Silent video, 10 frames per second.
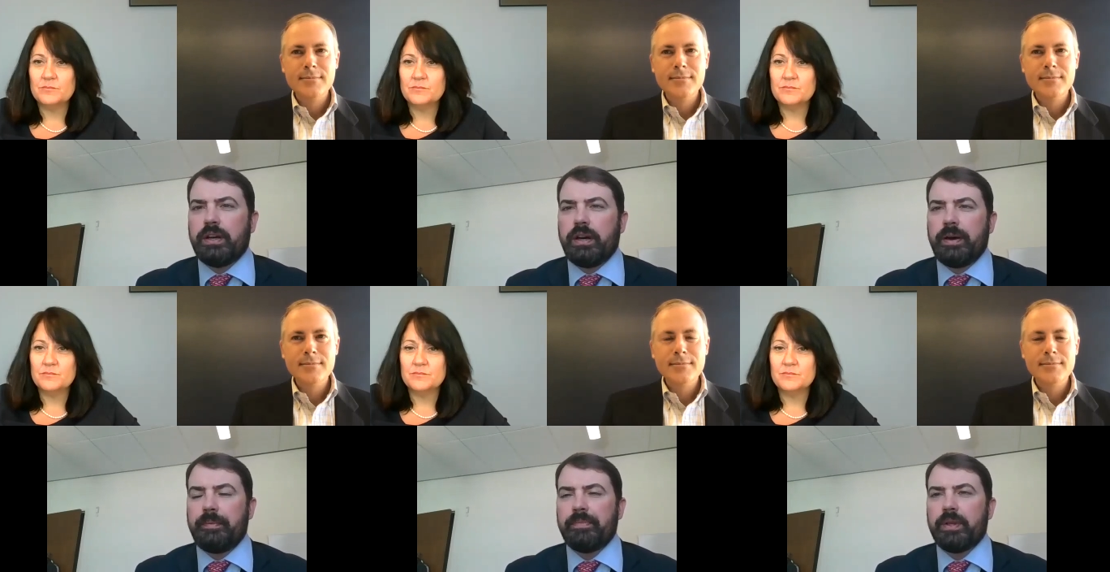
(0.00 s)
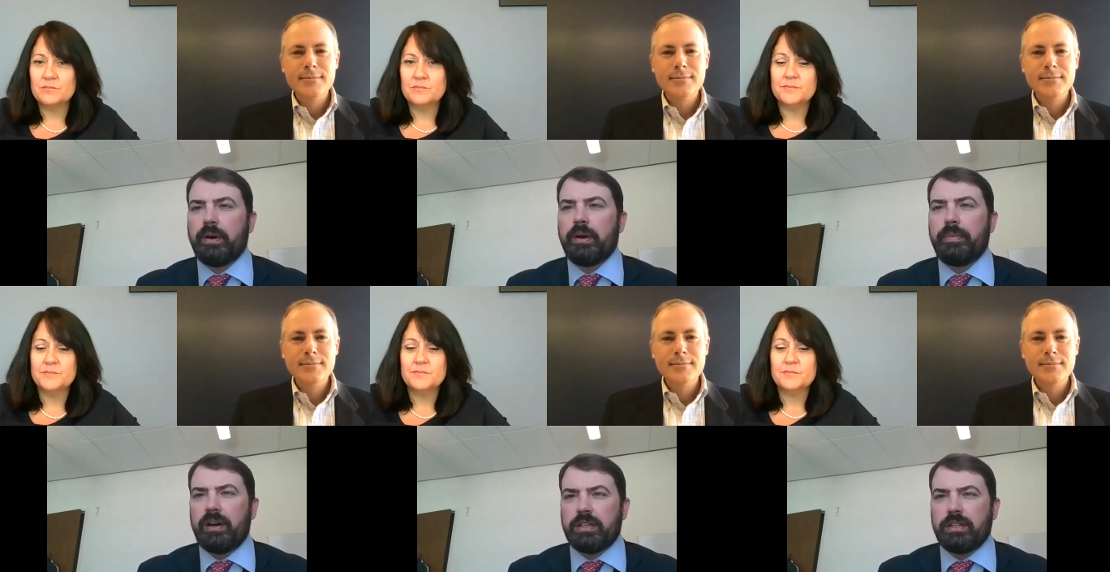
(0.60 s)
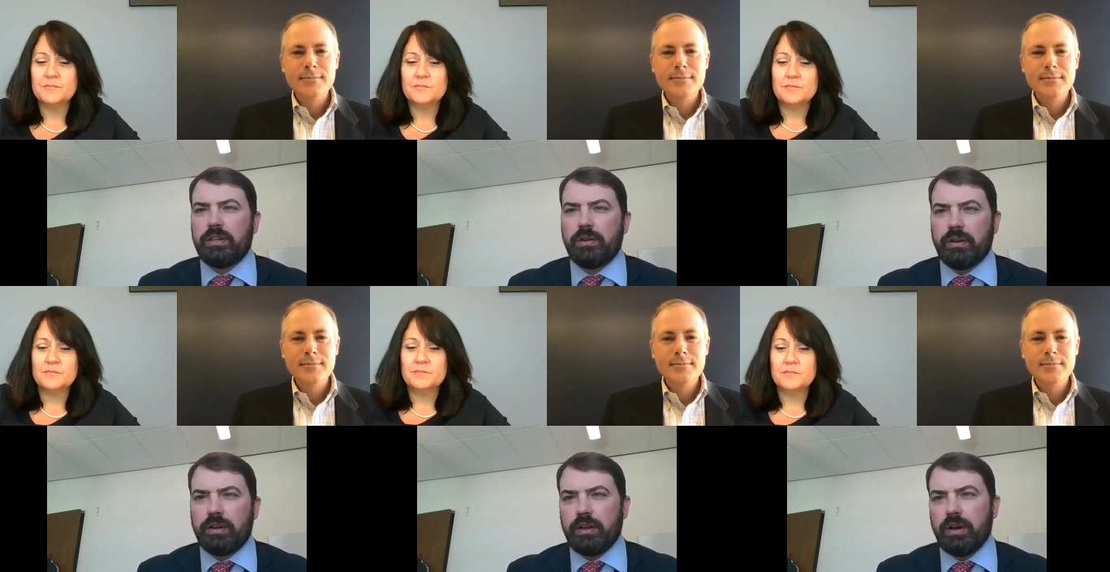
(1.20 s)
Speaker 1: Um, about a year
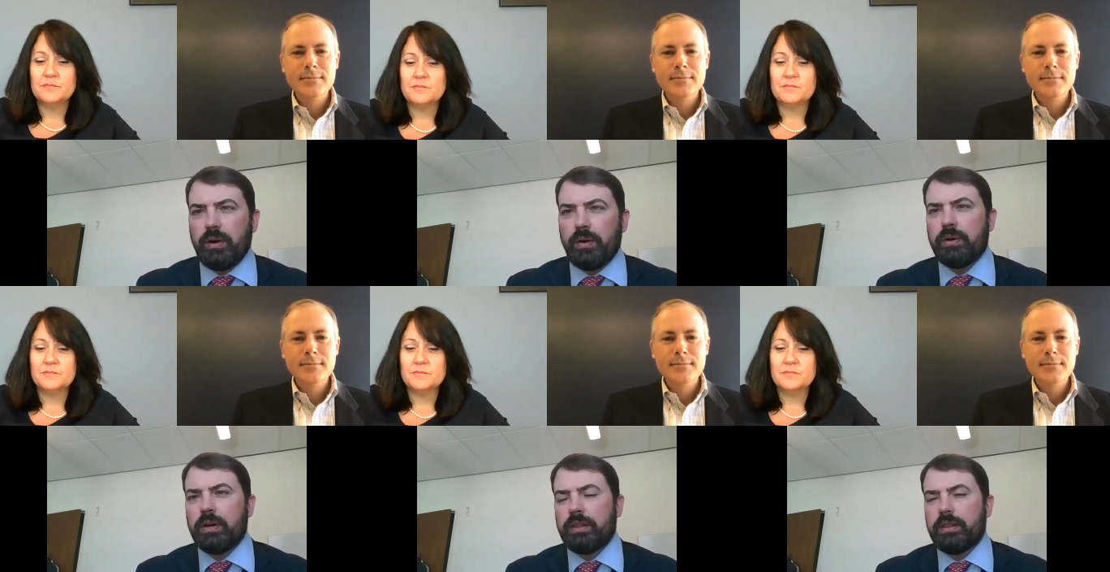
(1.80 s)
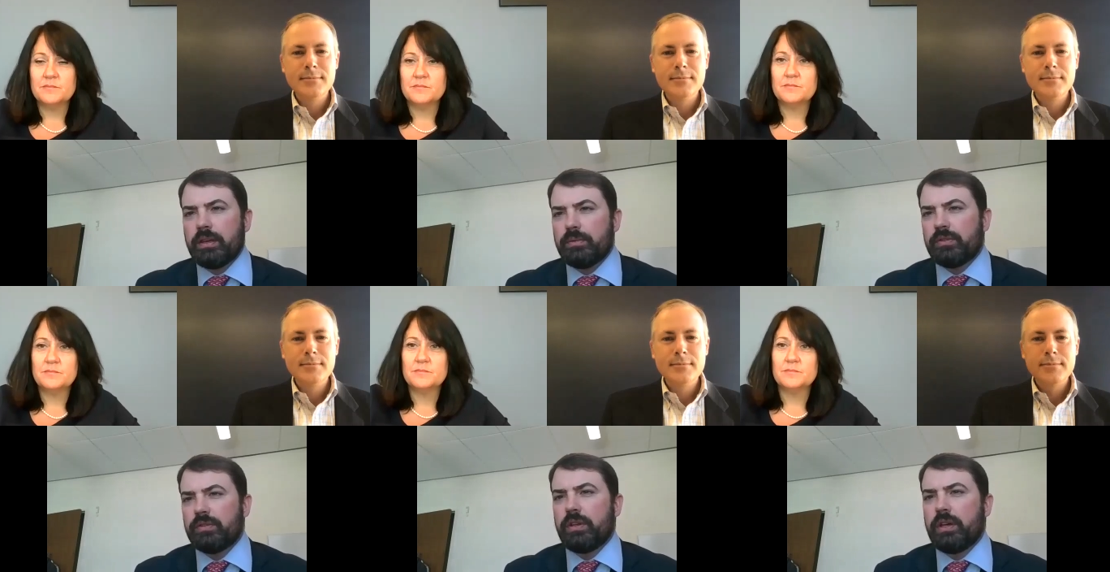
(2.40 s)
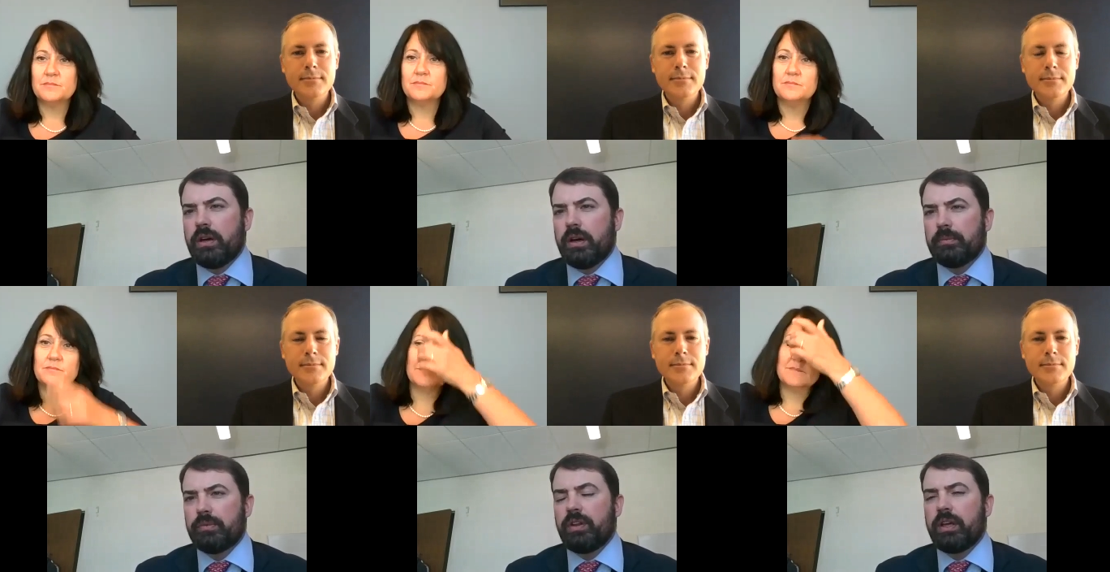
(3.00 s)
ago, I think it was the
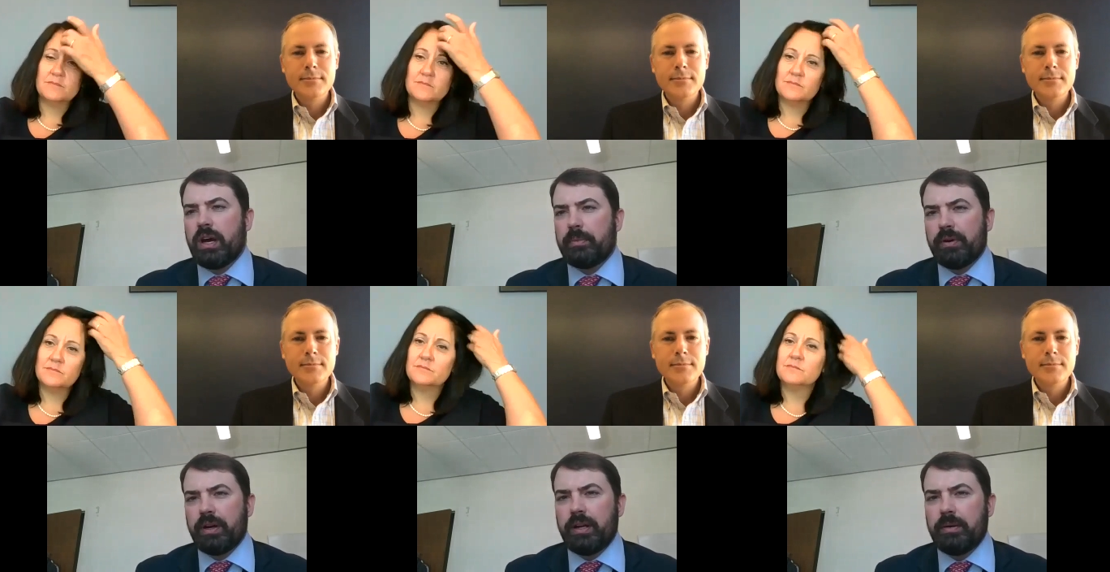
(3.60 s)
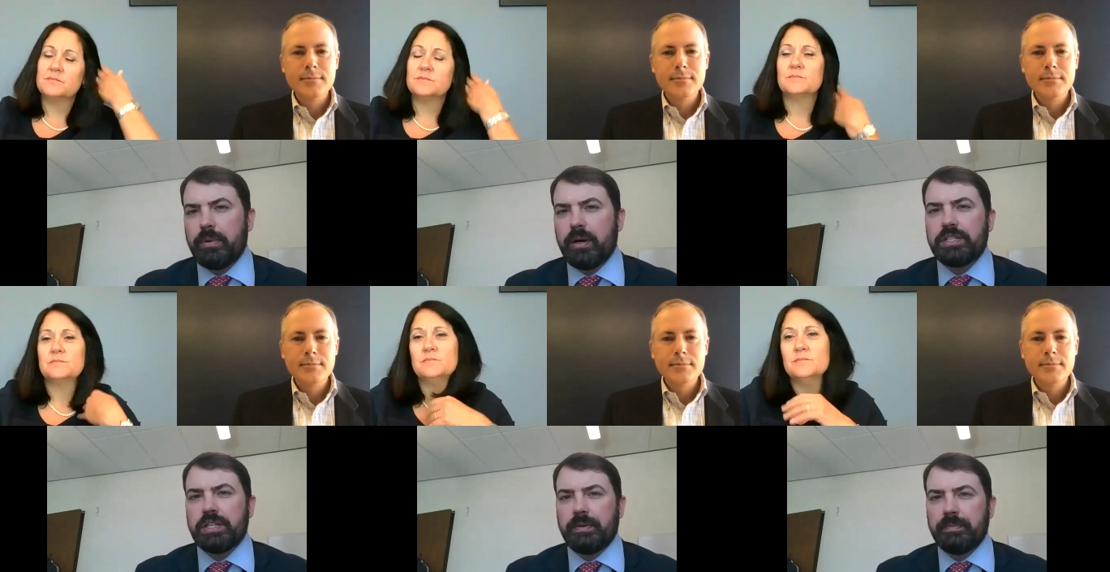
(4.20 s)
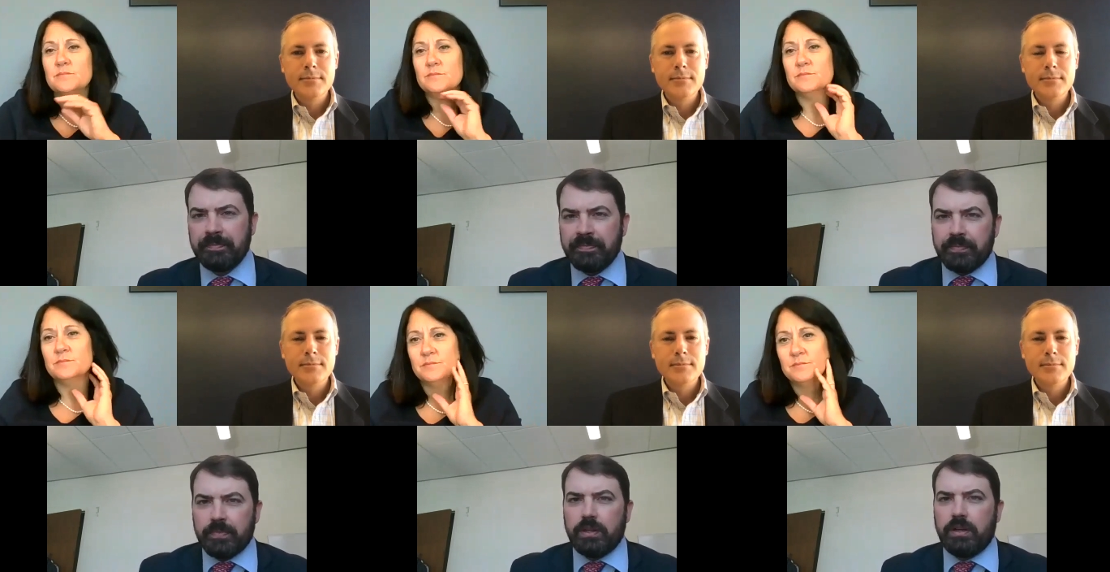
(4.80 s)
um, state operating budget
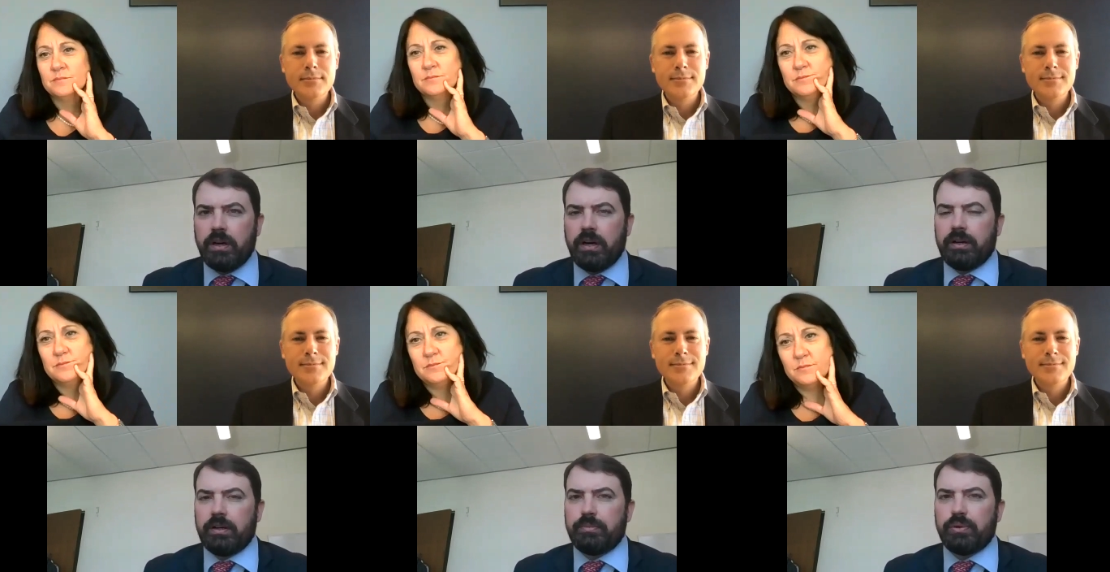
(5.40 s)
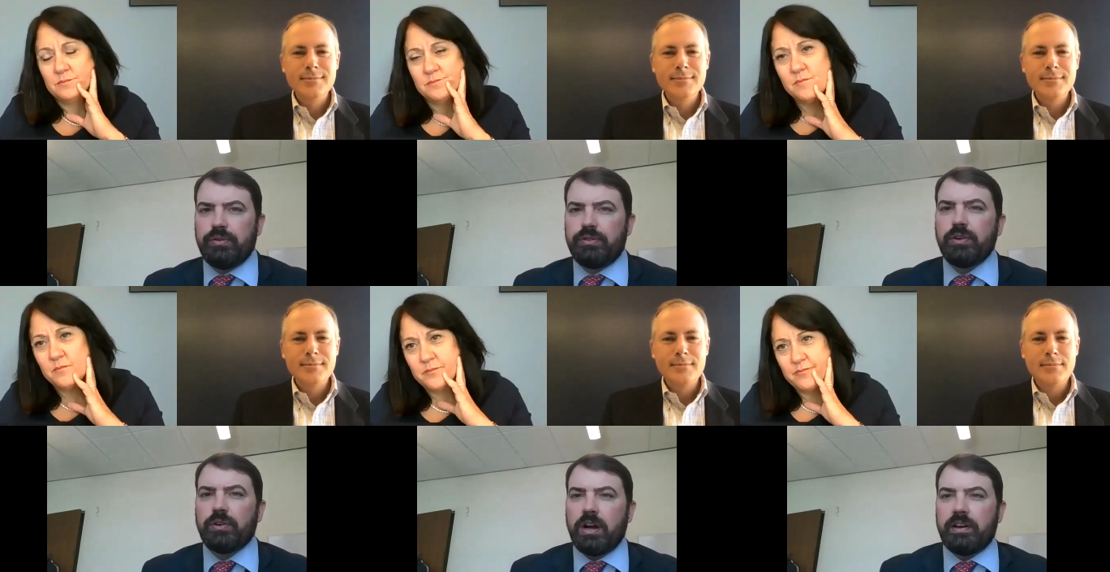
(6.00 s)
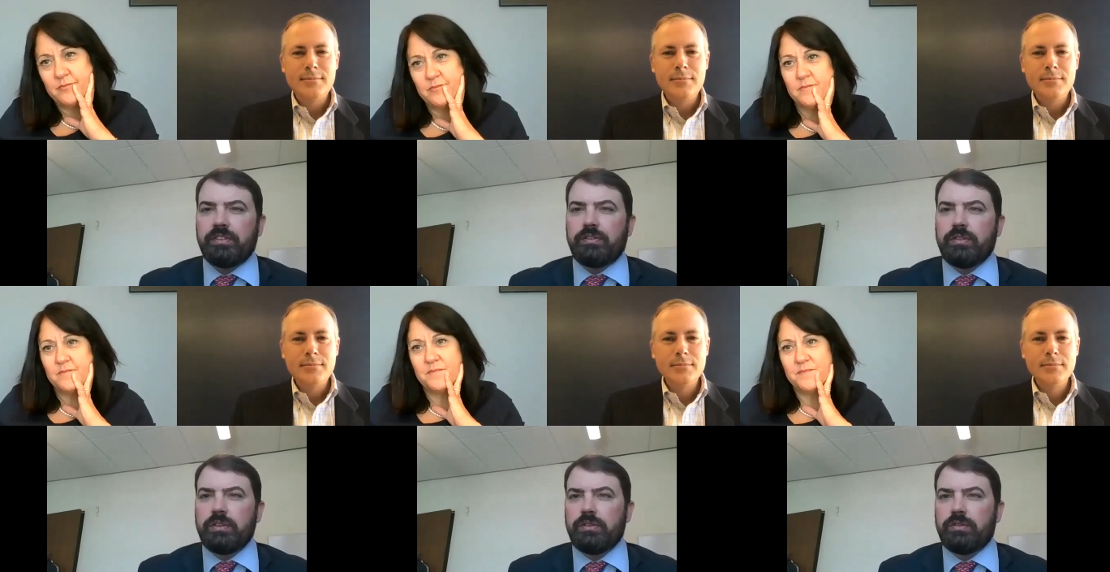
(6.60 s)
uh, approved your
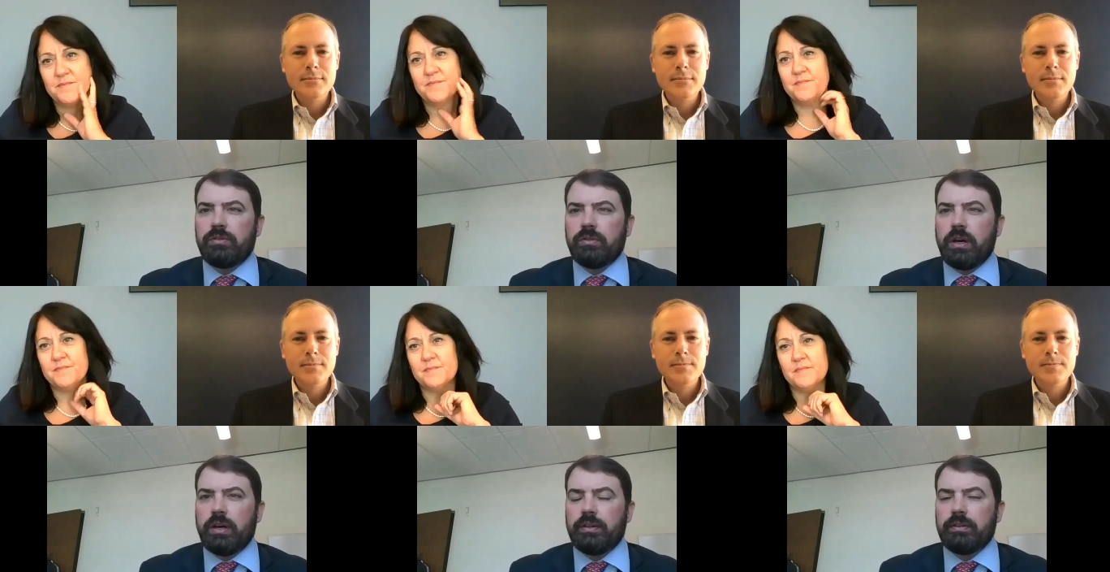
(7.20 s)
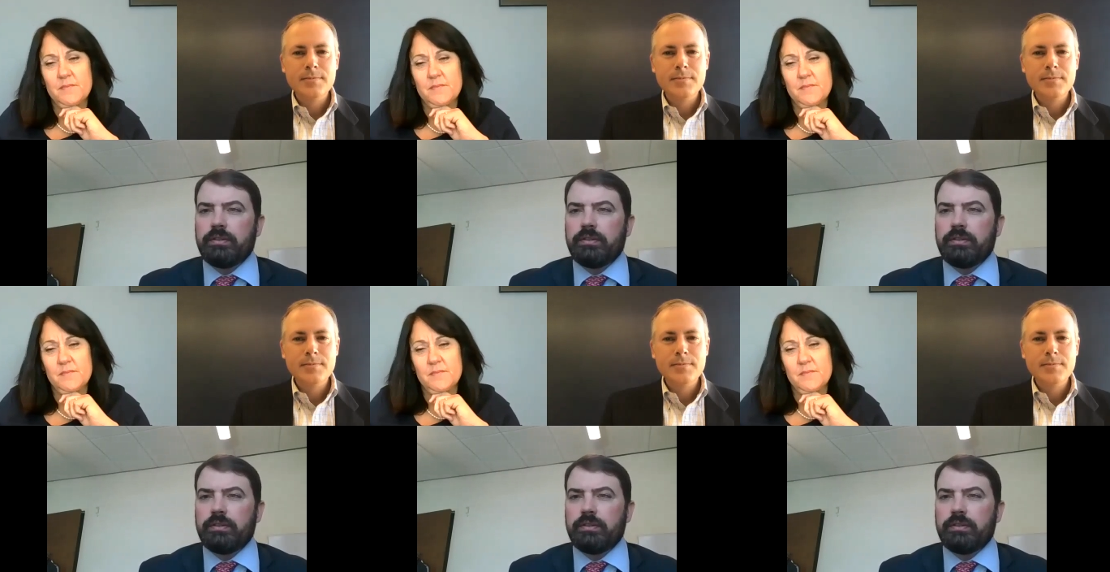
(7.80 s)
office's uh,